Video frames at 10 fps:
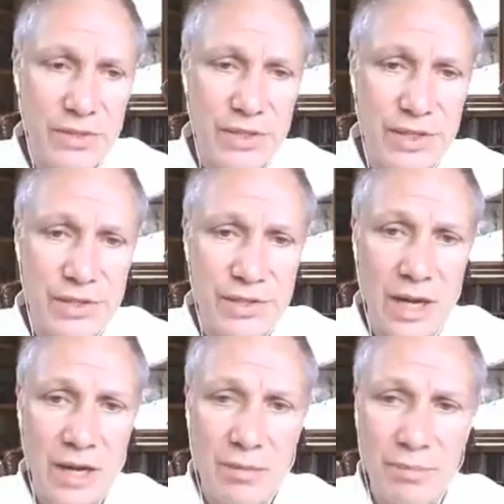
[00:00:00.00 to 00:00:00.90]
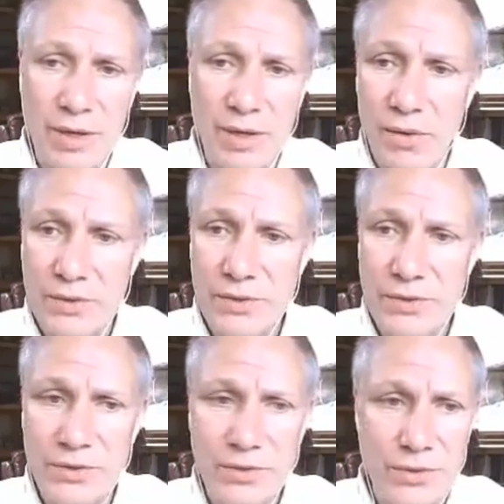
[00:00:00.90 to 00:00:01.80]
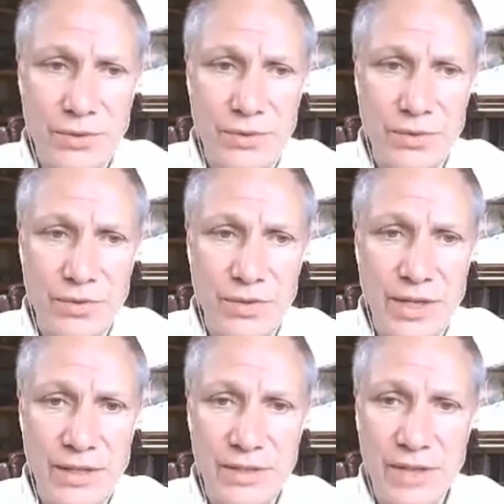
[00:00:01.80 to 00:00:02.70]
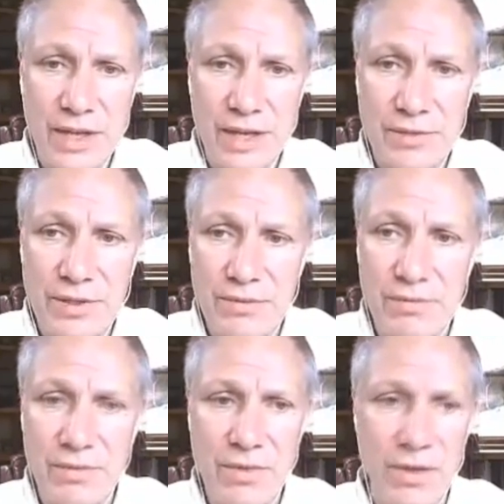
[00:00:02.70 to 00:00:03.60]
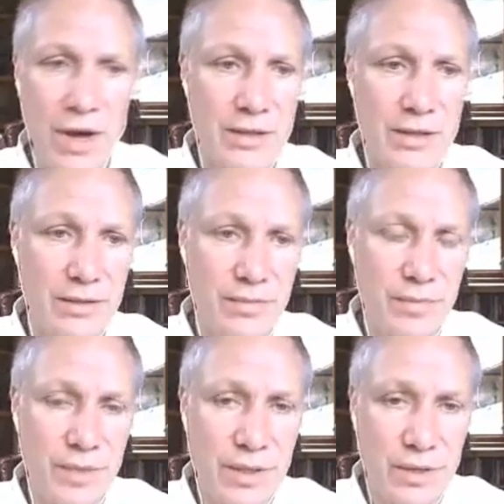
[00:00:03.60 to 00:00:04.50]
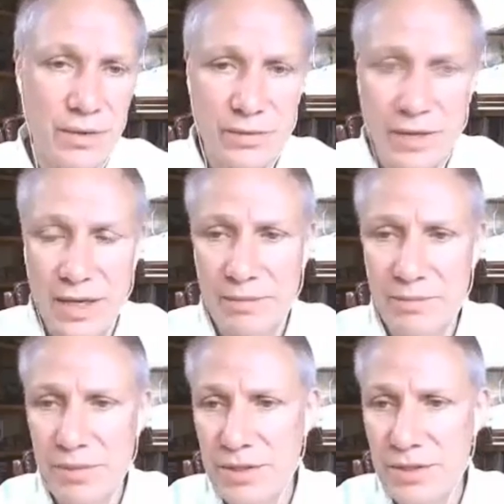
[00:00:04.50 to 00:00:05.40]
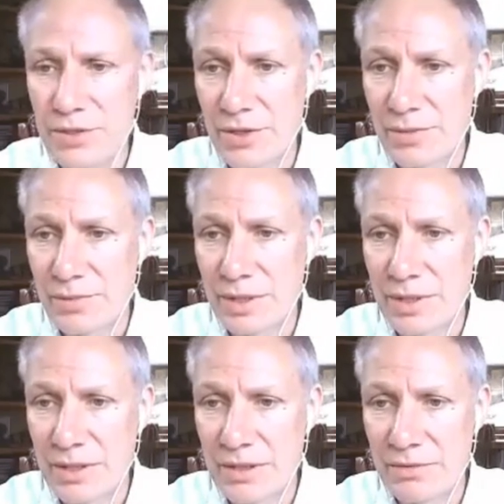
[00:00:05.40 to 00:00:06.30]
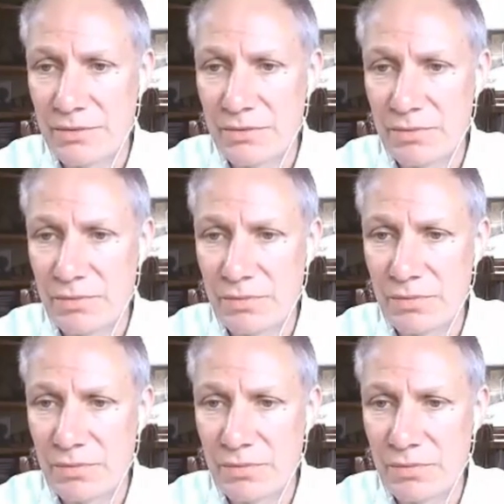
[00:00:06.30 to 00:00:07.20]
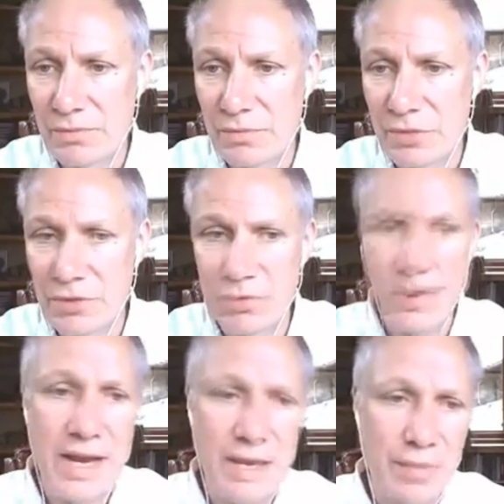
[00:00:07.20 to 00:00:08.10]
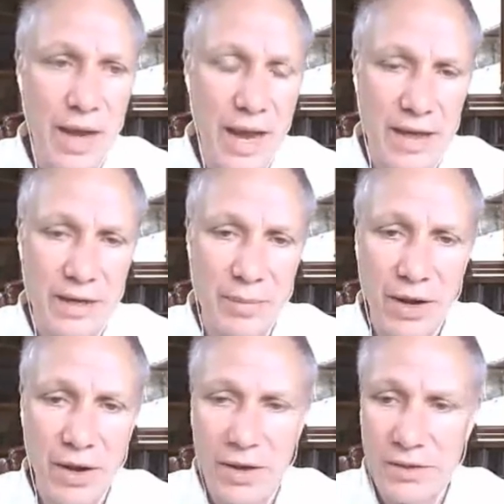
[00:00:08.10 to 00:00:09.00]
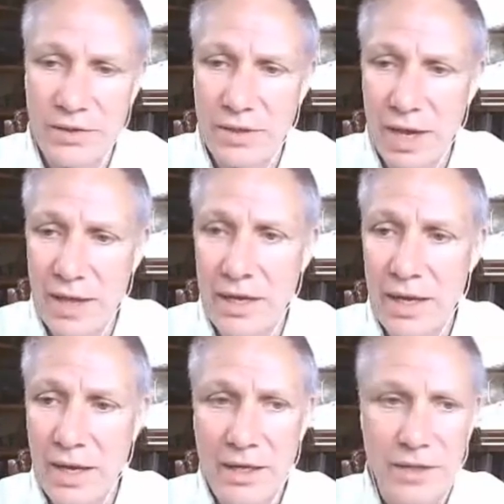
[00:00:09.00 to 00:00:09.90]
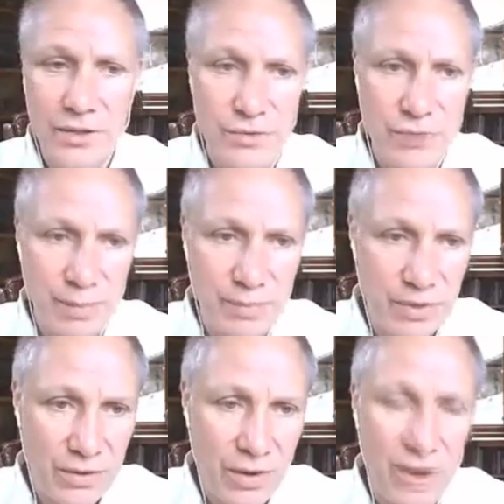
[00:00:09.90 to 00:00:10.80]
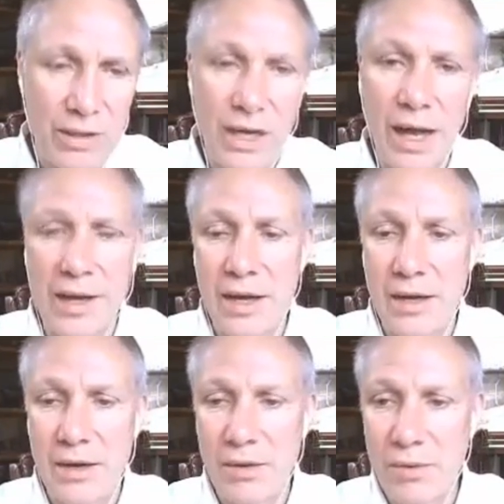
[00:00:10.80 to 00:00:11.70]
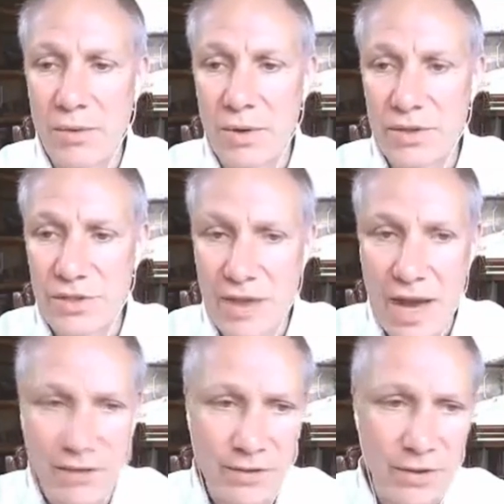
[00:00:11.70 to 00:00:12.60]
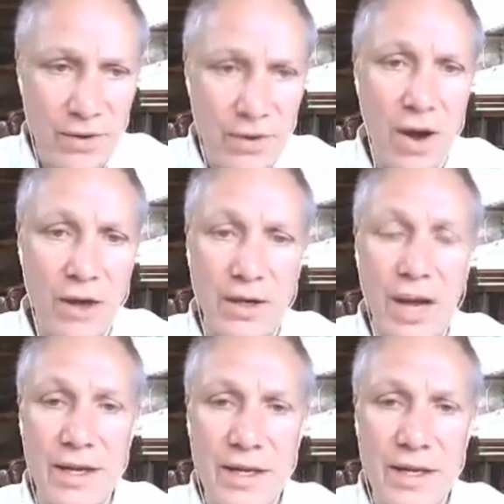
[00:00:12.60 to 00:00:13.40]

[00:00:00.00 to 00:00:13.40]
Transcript: disease, but also to things that we thought, you know, can be just be drained by antibiotics like streptococci or staphylococci.